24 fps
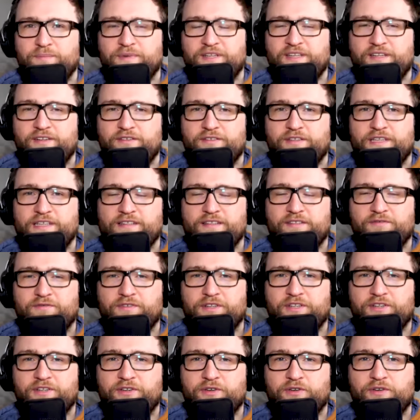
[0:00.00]
your decent
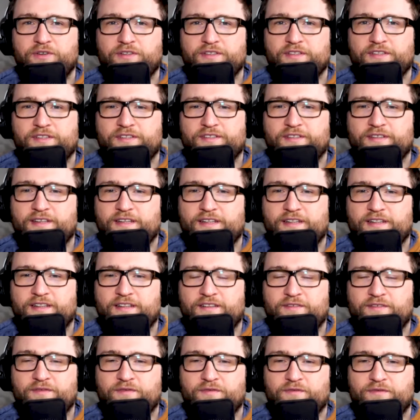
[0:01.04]
returns in
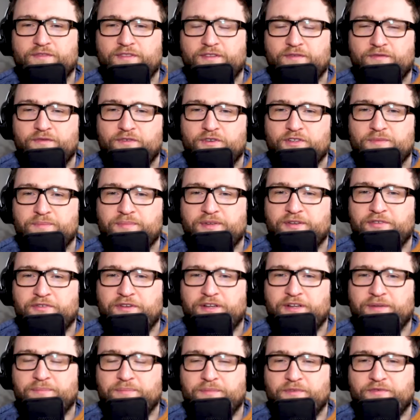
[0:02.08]
the, f- the first
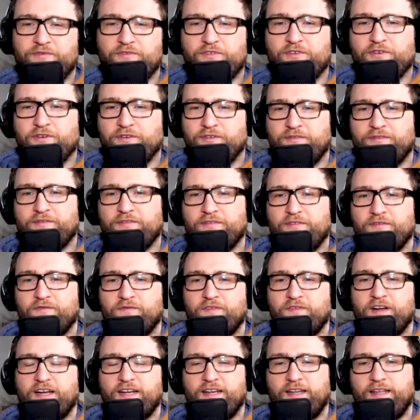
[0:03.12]
period before
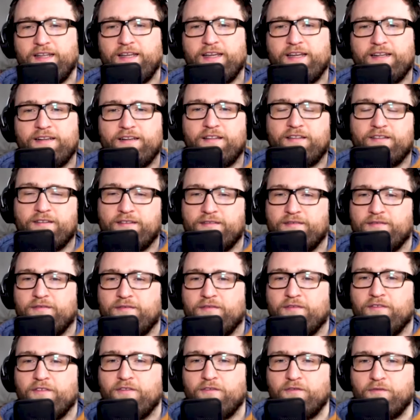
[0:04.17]
finding it as a
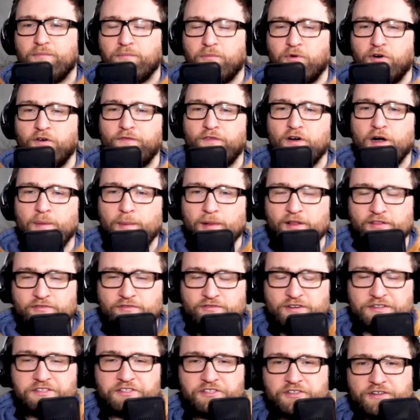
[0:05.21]
more formal
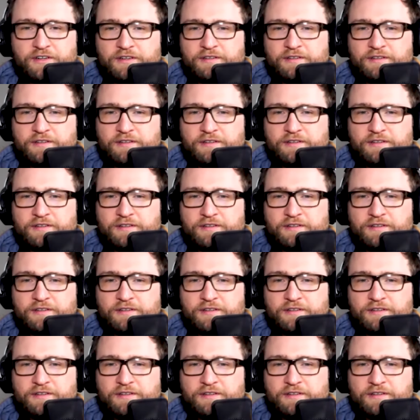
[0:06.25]
structure?